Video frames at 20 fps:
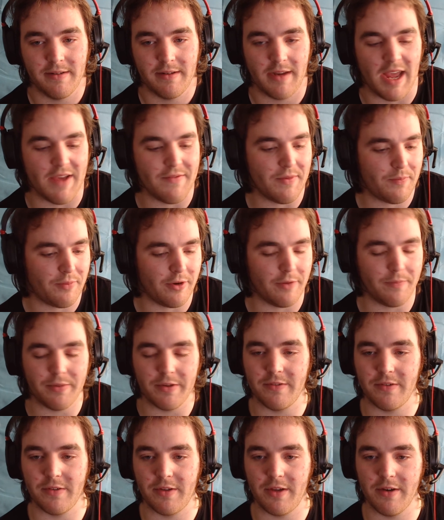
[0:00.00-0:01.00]
have it properly
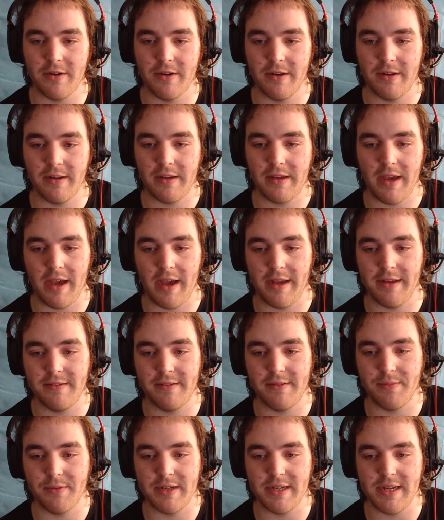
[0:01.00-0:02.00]
secured in a case
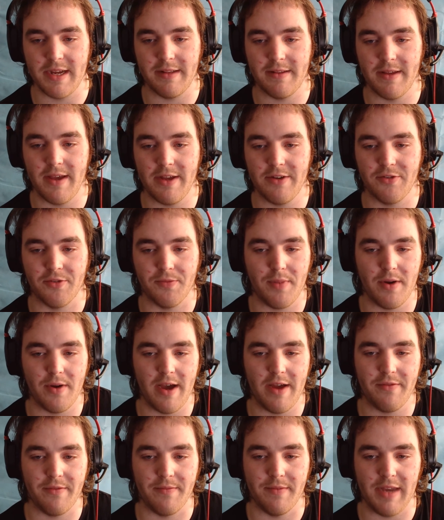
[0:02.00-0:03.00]
to protect the actual
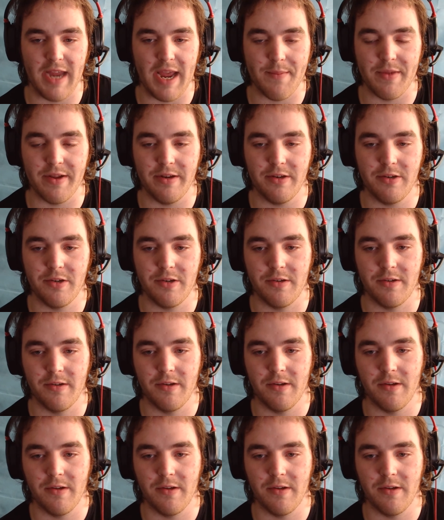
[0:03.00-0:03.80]
Pi from damage.